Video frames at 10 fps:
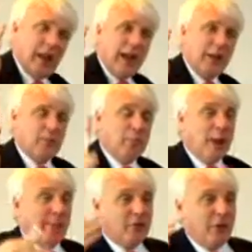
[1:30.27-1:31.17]
and
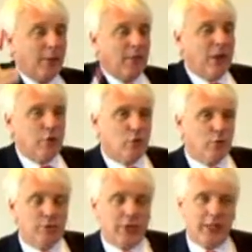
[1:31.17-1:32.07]
maybe some of their
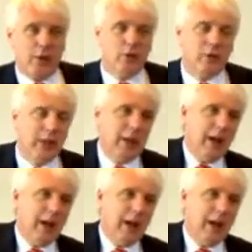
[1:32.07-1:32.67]
troops are killed,